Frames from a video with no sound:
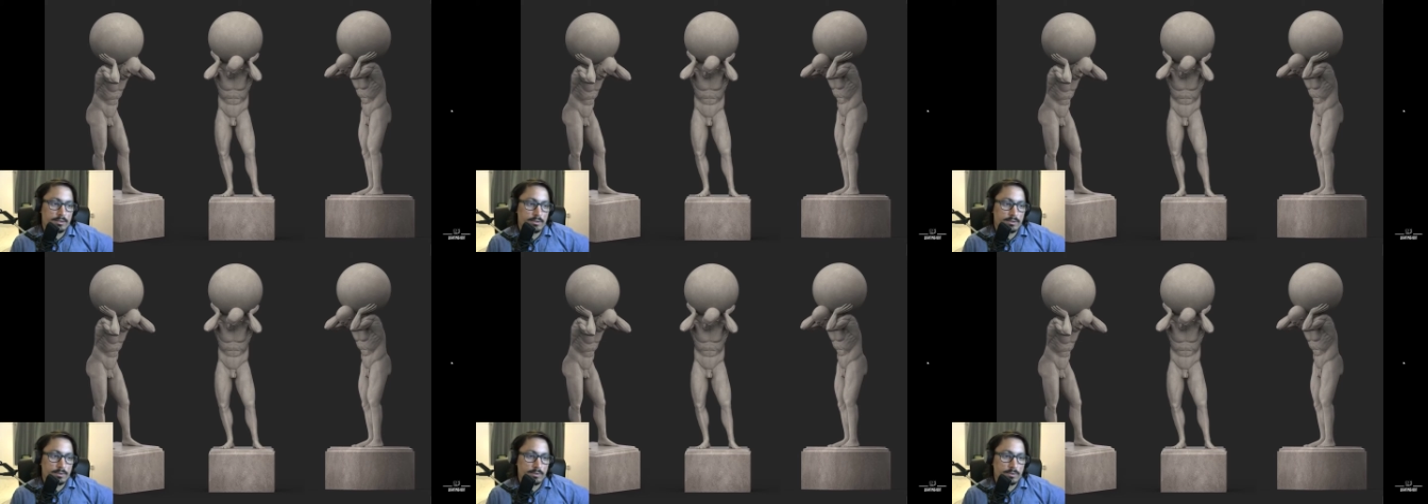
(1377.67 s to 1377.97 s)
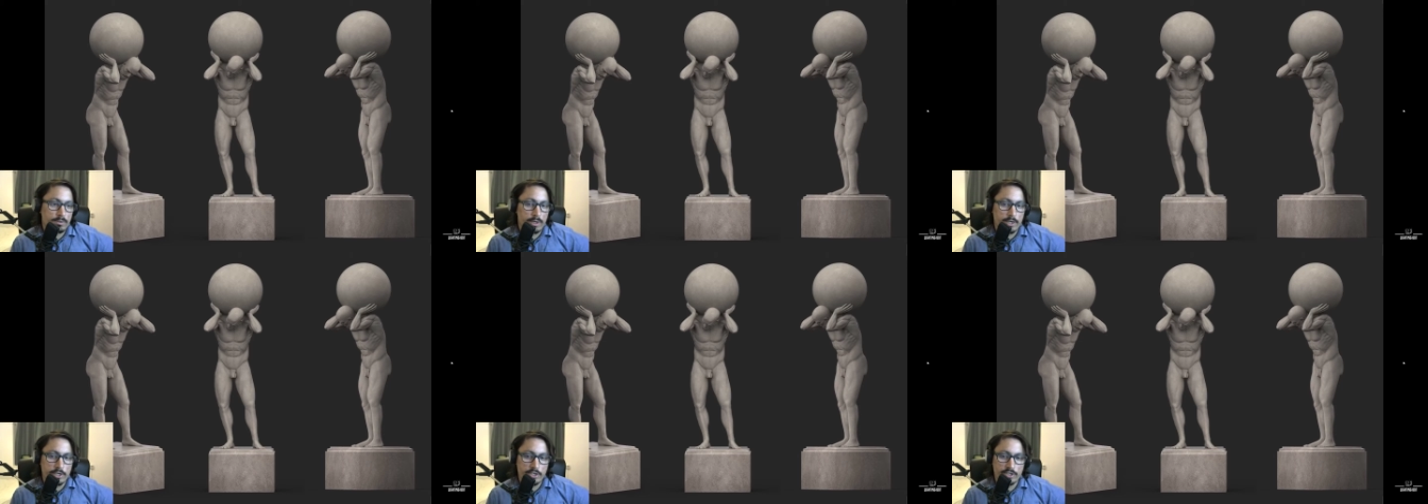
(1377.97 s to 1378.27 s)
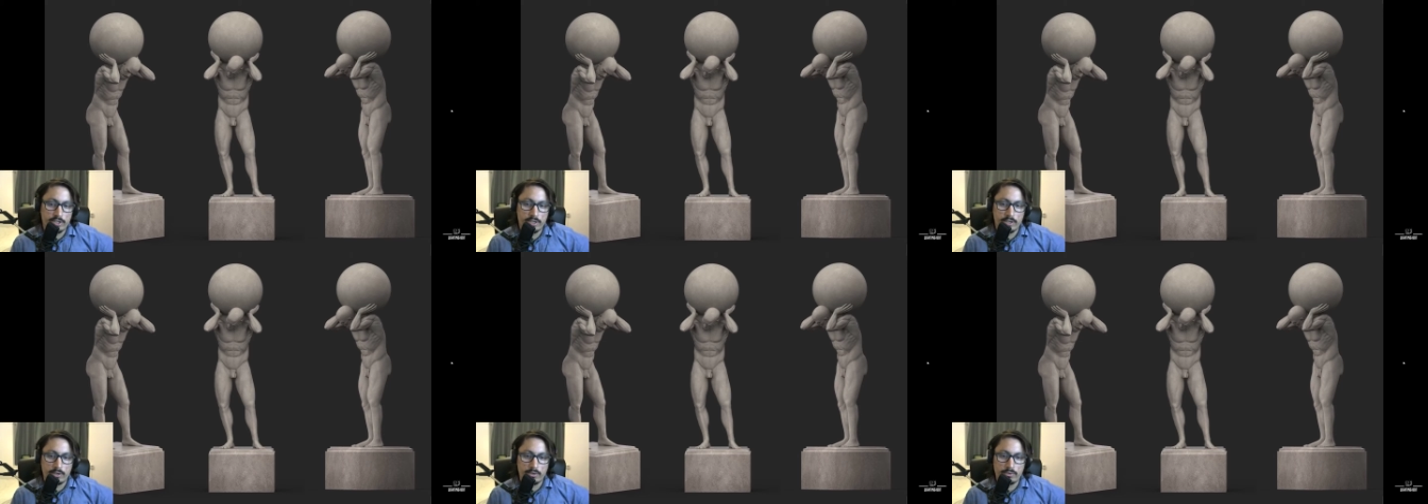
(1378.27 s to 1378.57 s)
who who
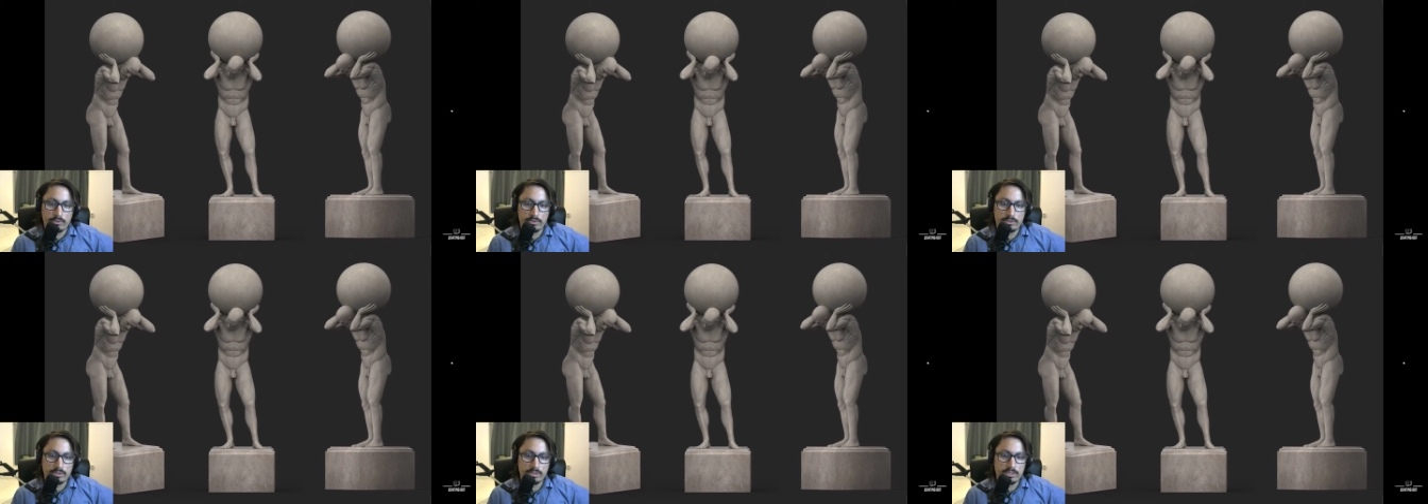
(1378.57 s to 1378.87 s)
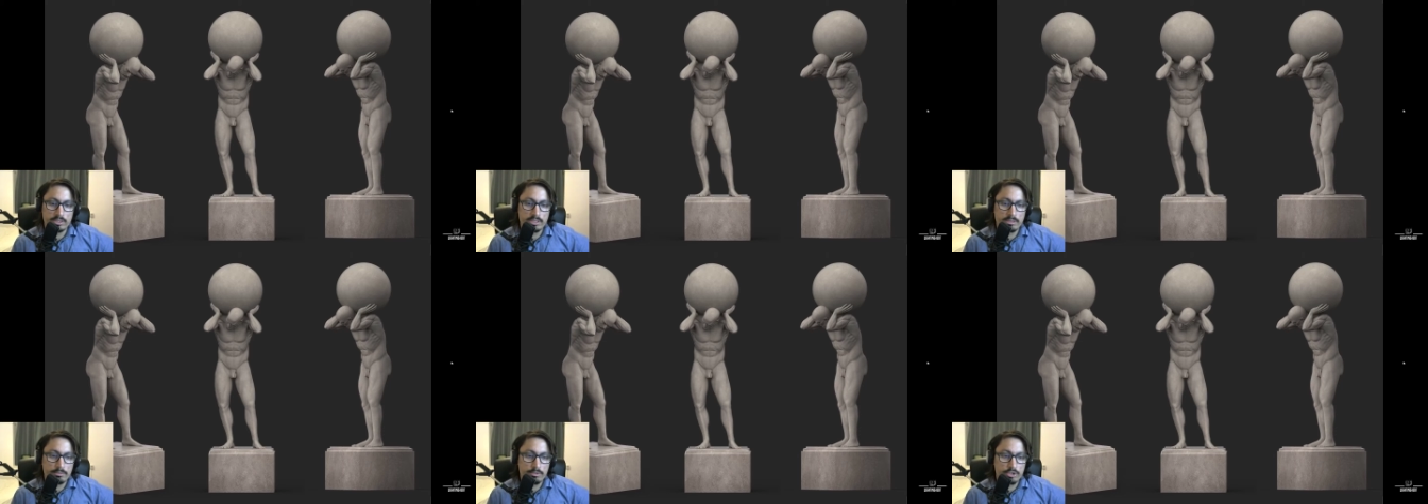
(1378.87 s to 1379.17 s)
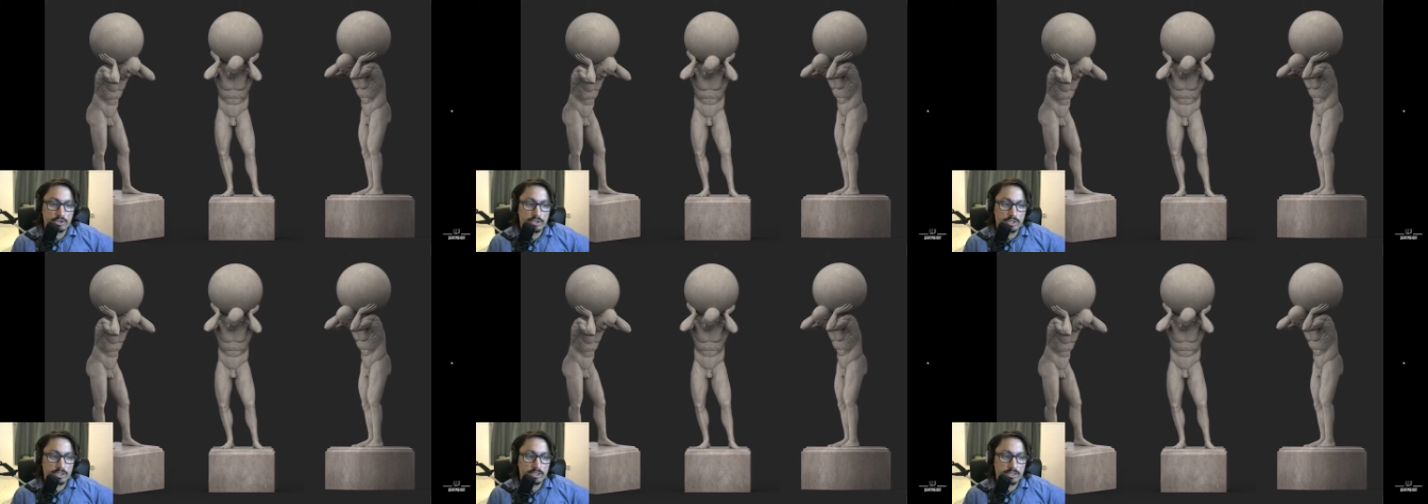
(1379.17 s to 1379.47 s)
actually owns these
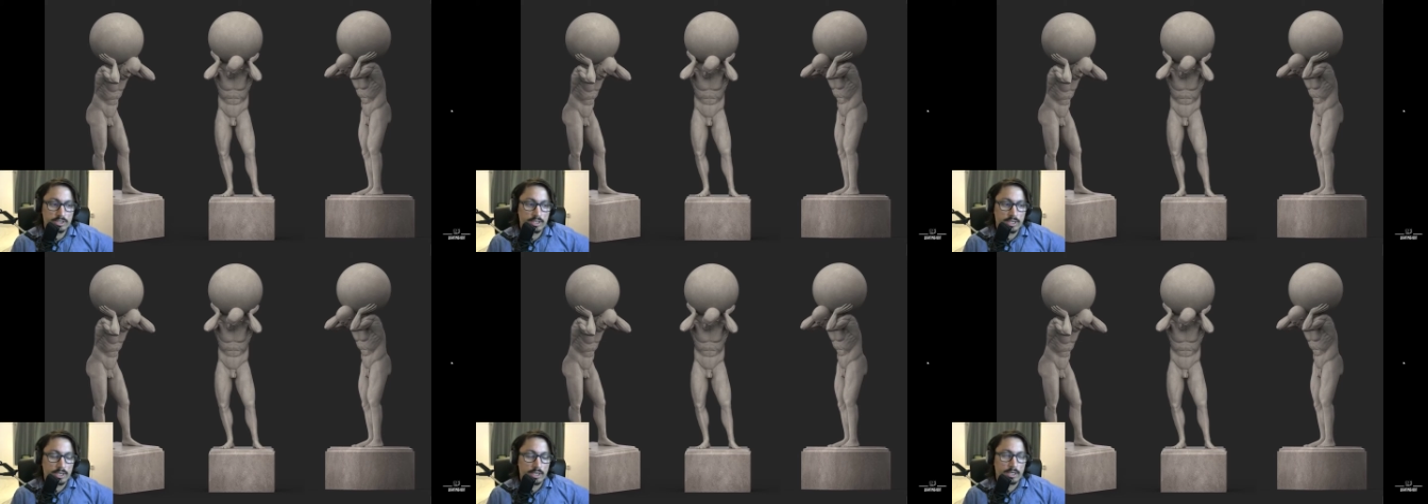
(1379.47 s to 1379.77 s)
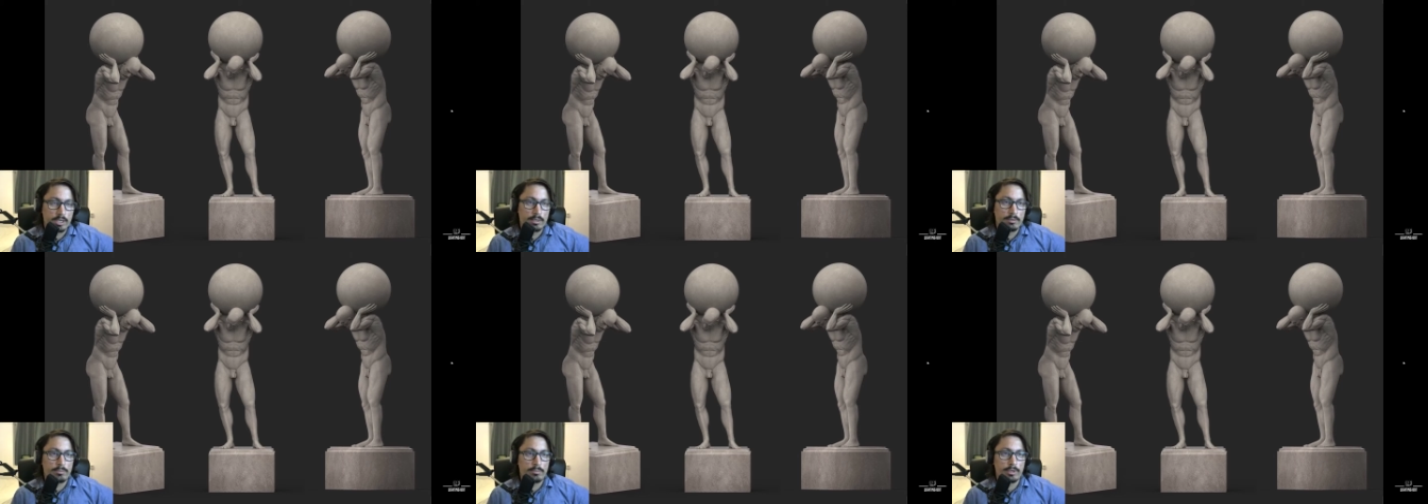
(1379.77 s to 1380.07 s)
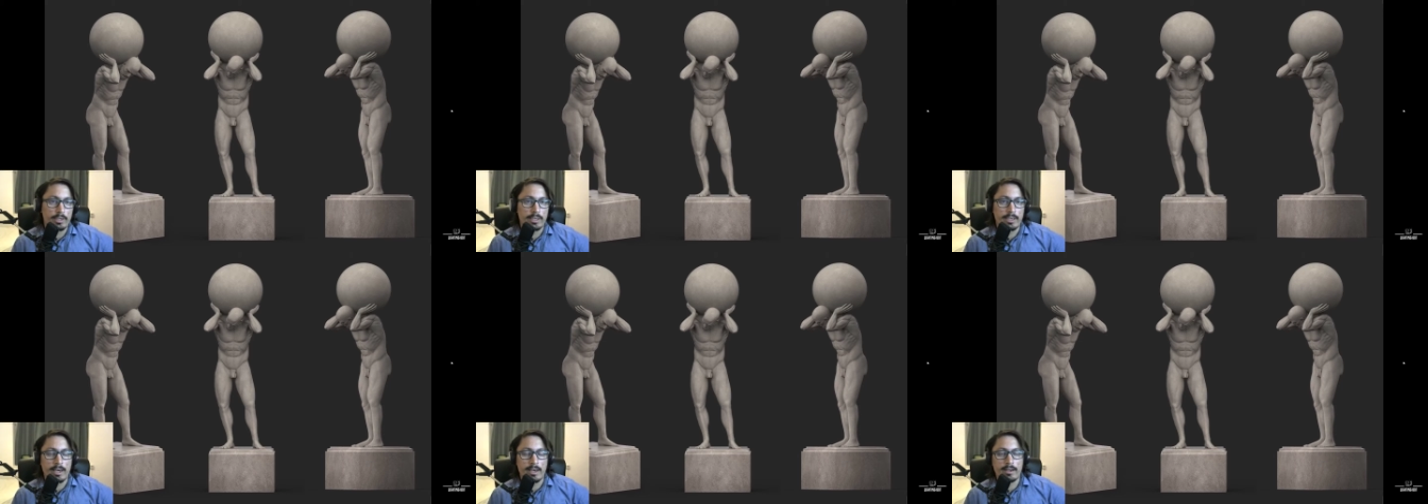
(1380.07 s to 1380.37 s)
images,
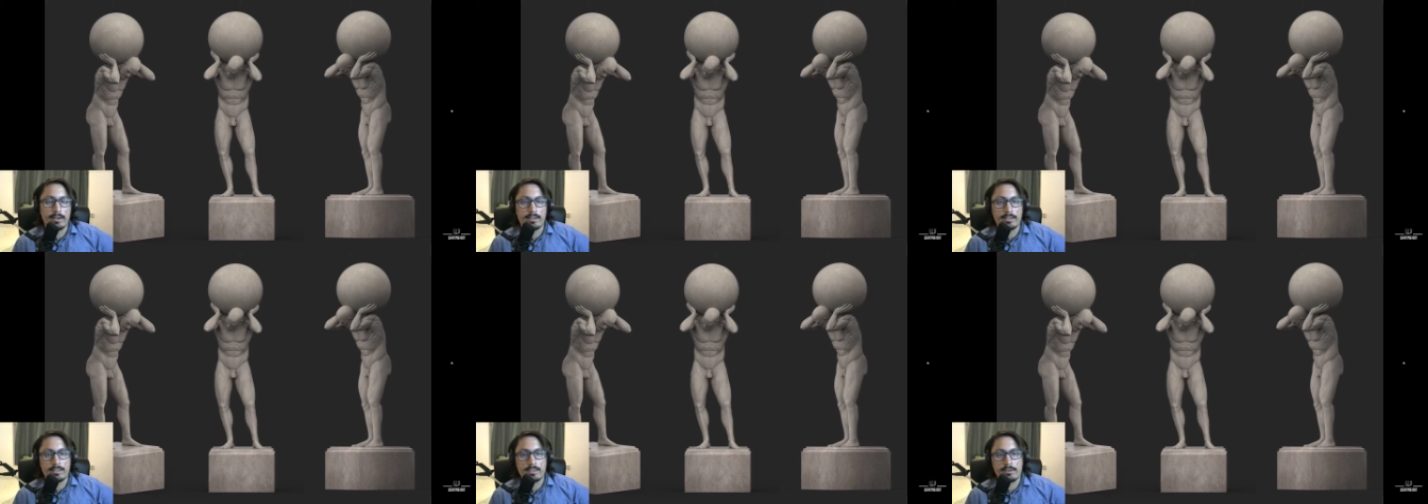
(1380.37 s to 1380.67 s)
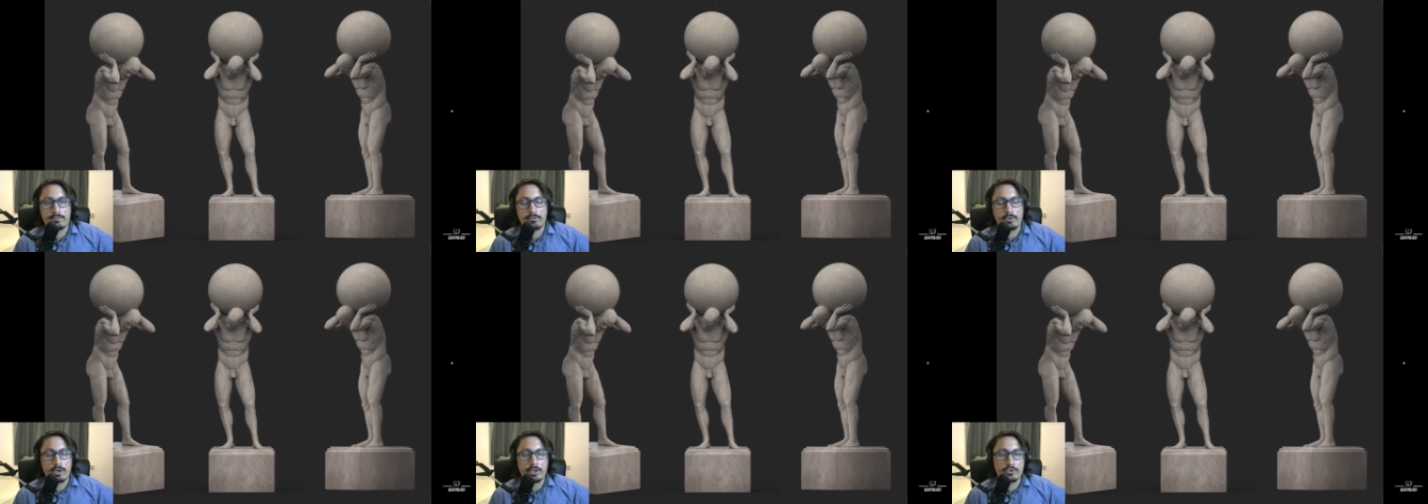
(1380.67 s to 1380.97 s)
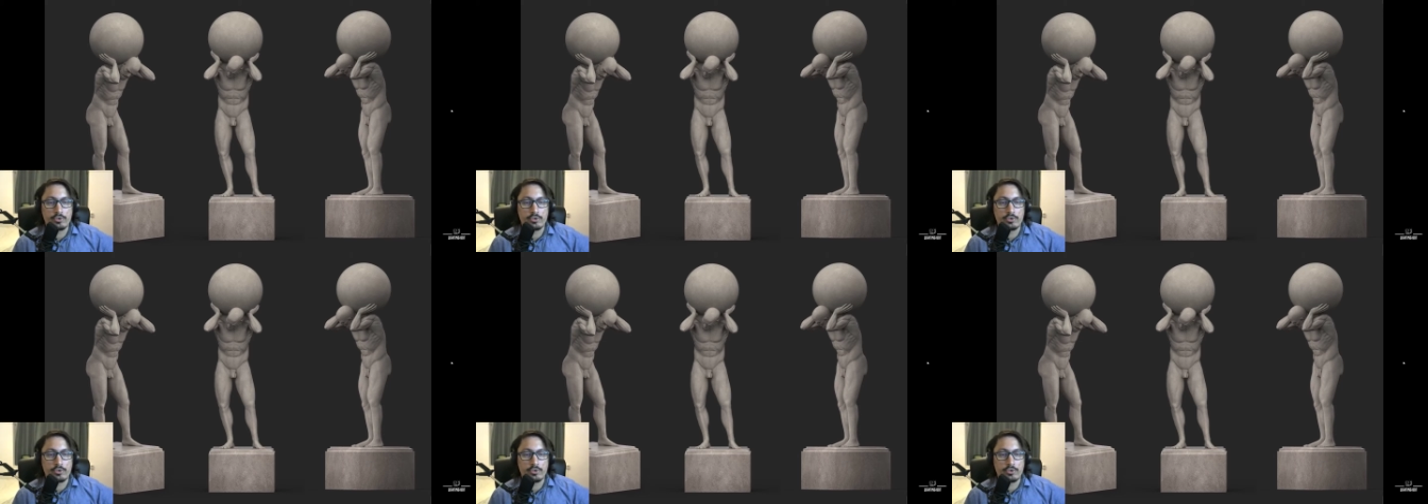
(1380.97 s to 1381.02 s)
but again, these are for